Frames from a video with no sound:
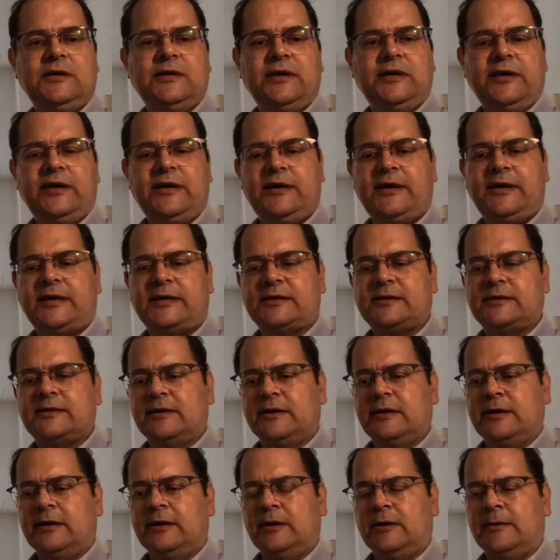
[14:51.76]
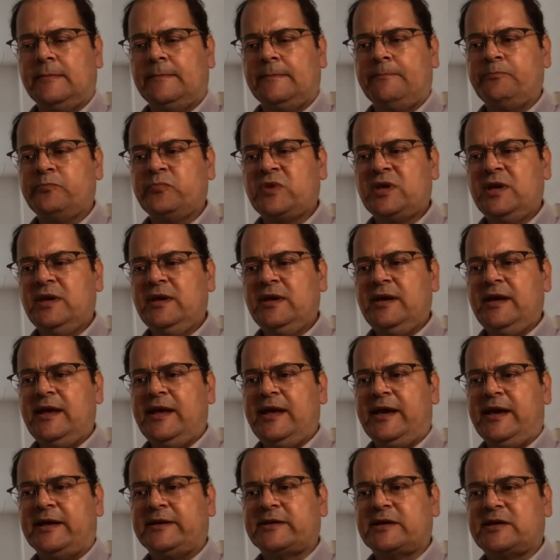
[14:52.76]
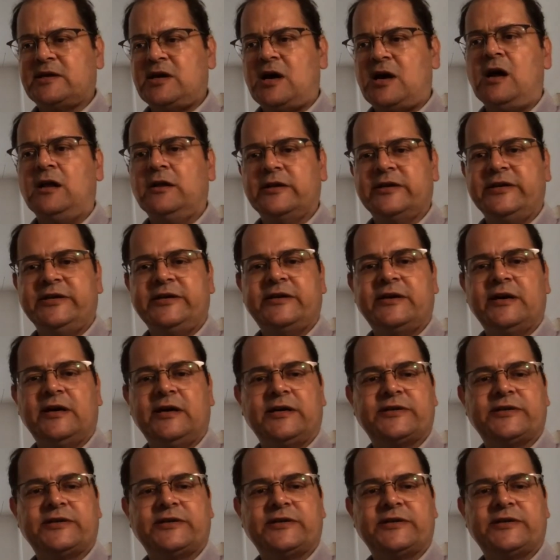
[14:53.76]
and a colleague